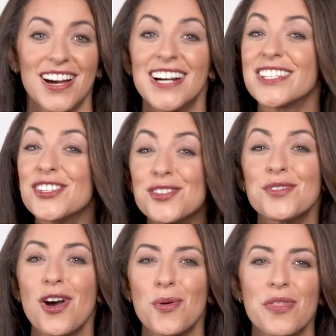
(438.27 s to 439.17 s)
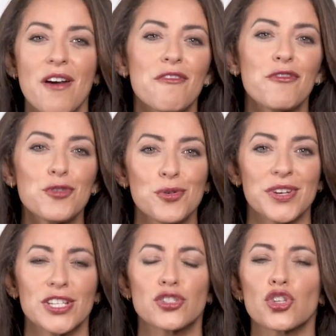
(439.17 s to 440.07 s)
Did you know that food is the